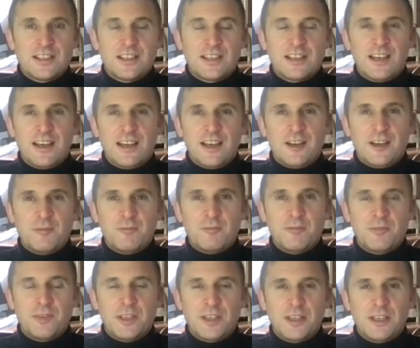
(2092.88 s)

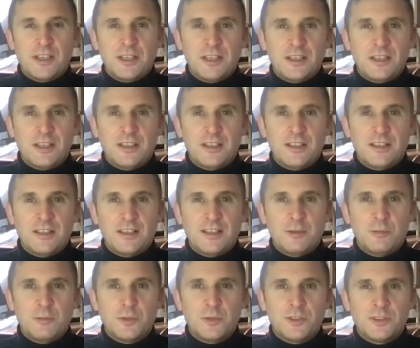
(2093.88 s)
they
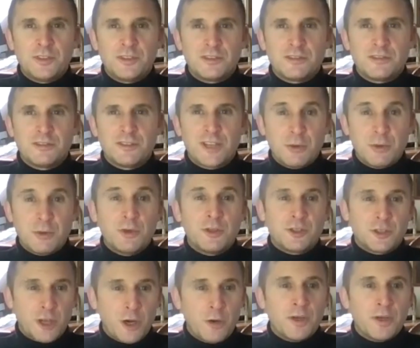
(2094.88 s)

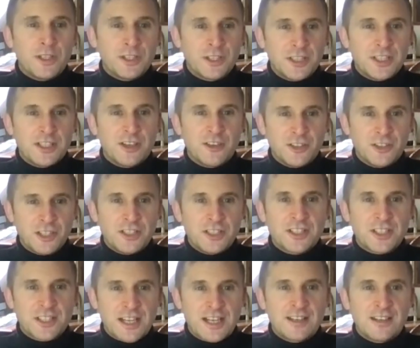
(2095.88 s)
would go on the
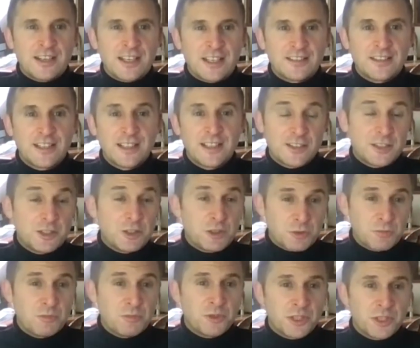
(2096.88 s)
understanding they had to do
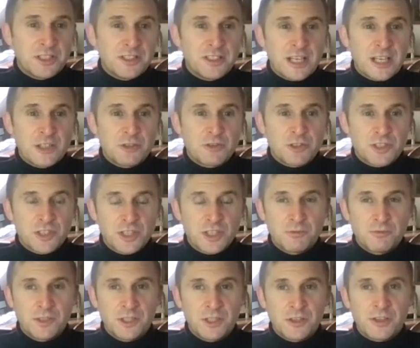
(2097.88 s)
some pretty dangerous
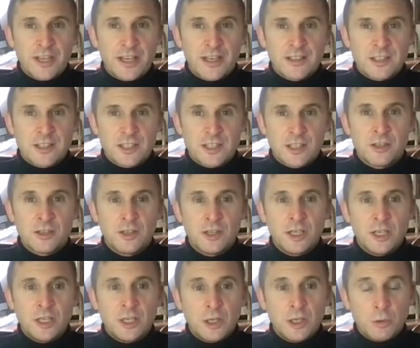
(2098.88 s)
stuff. They had to
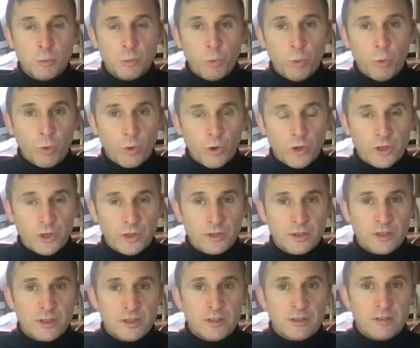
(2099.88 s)
walk
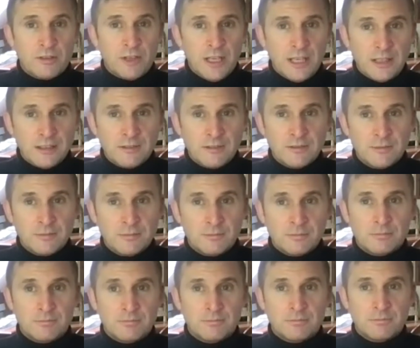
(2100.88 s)
in,
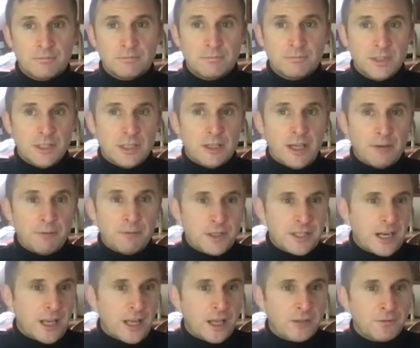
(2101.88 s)

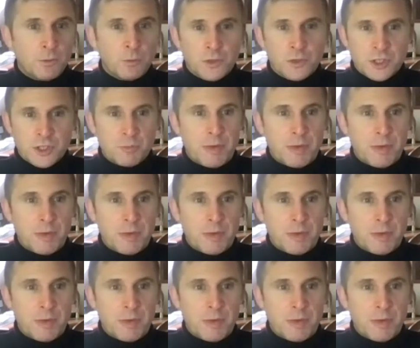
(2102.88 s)
everyday life. It wasn't a